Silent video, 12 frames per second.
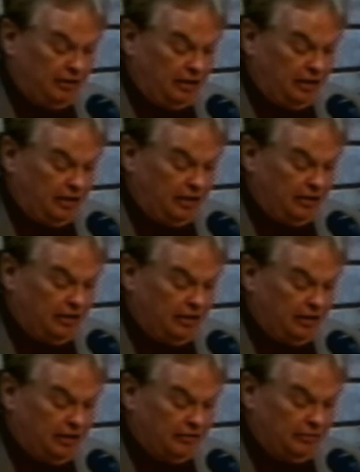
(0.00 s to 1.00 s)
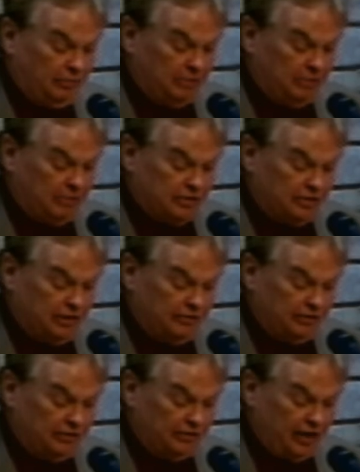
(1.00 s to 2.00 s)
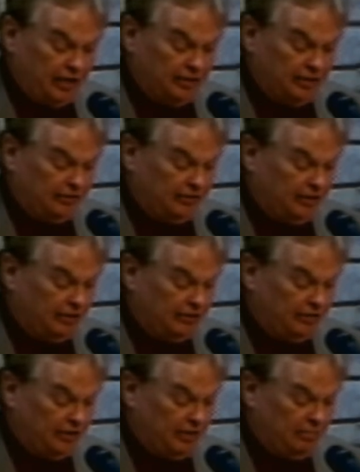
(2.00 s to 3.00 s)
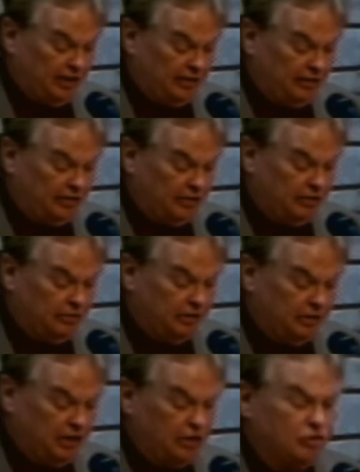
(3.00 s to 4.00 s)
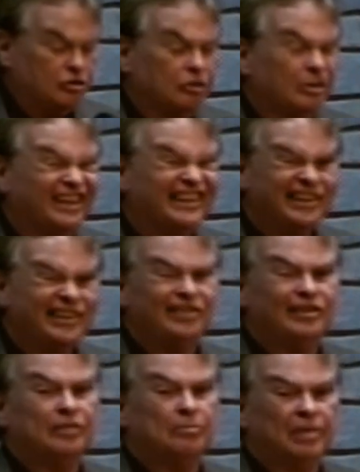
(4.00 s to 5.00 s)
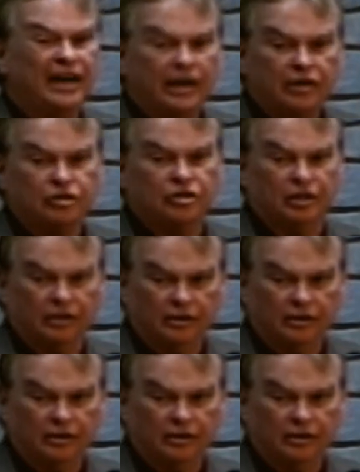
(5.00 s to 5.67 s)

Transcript: And as we mentioned, even scientists now say basic human nature is compassionate.